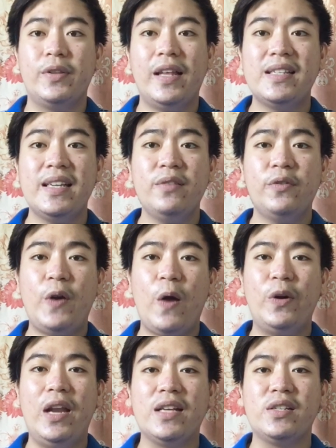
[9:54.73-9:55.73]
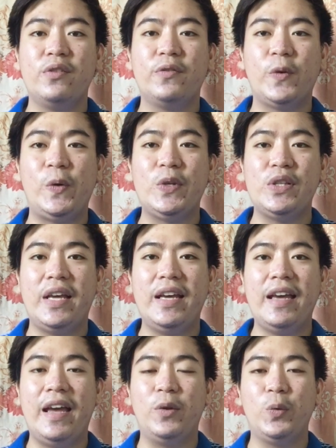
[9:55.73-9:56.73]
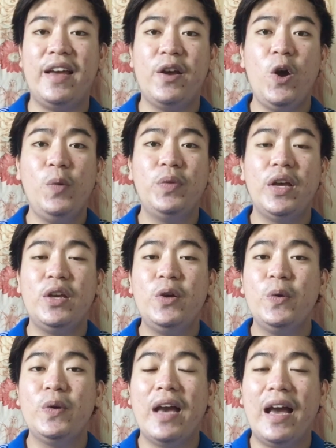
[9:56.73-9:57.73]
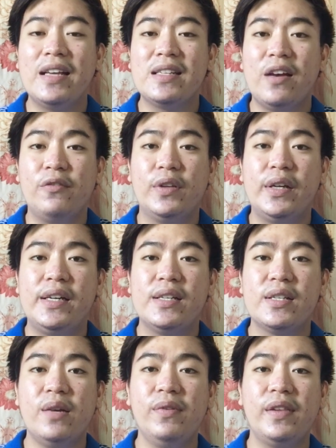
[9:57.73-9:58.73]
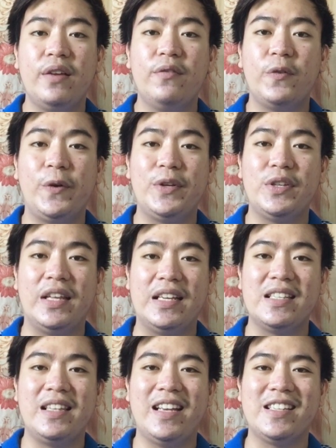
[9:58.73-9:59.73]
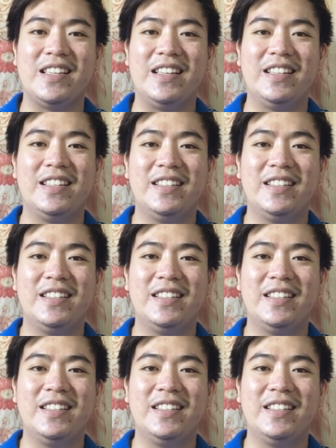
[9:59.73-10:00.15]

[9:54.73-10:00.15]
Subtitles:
So that's it for our lesson for today, and I hope that you guys have learned something for today's lesson.